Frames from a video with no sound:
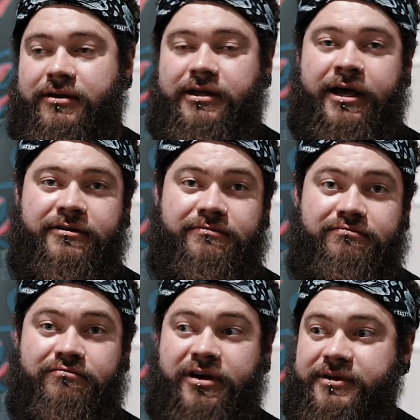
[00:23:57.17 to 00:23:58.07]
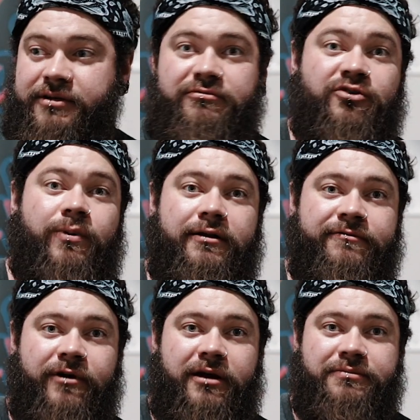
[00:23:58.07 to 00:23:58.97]
8, maybe 12
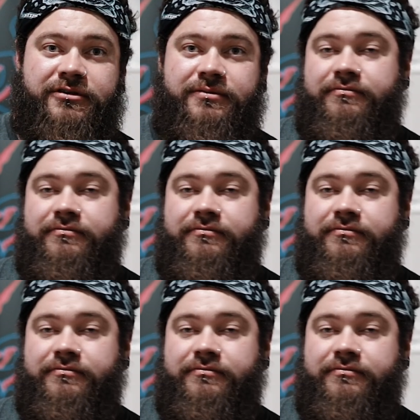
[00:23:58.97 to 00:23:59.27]
reps,